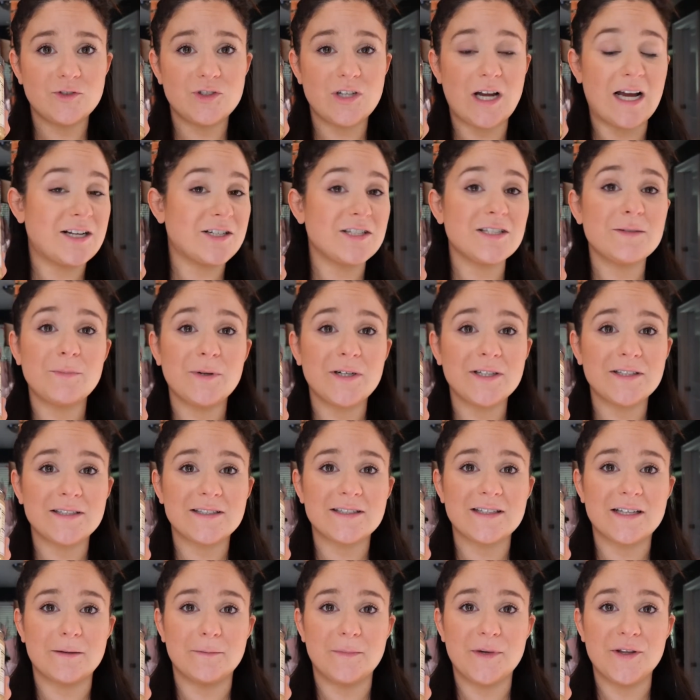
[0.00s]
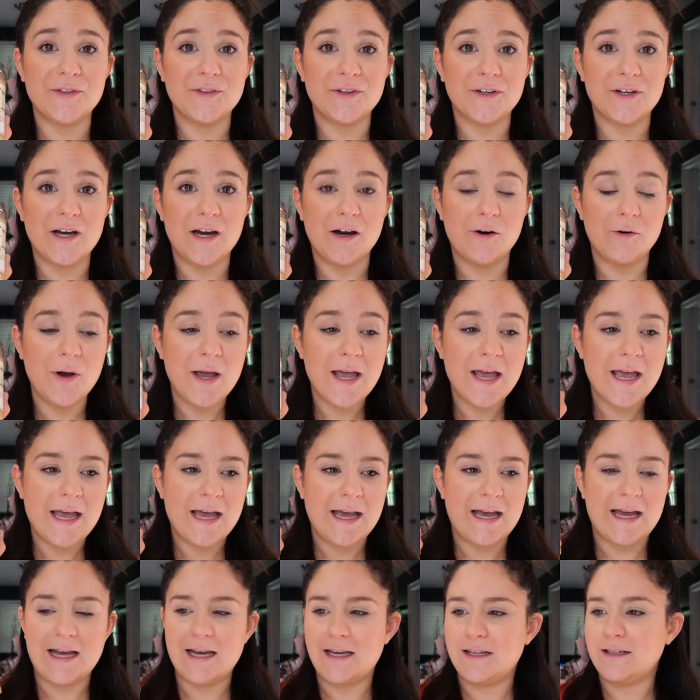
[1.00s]
I just bought this like a month ago,
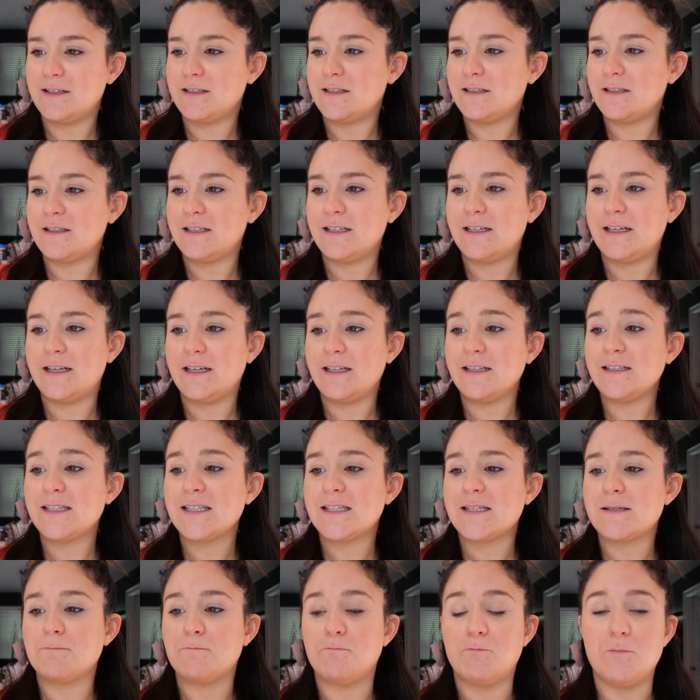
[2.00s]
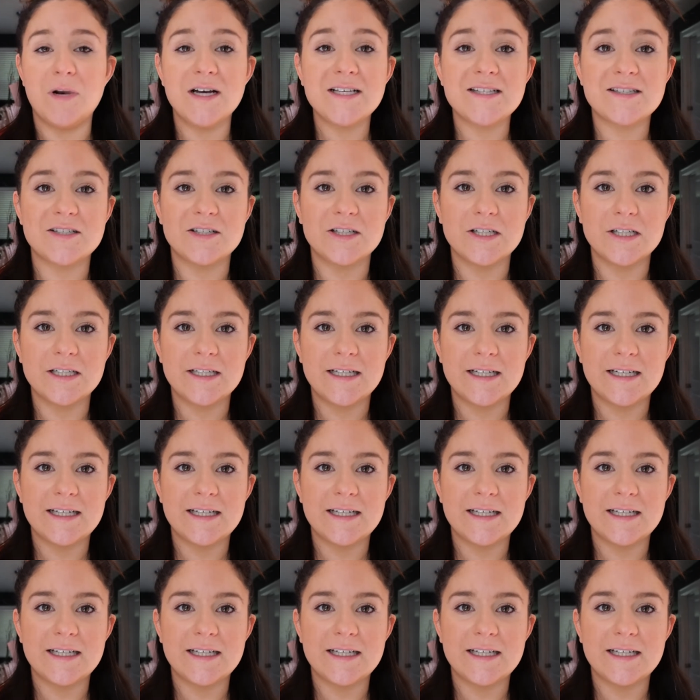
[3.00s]
and it's mustard.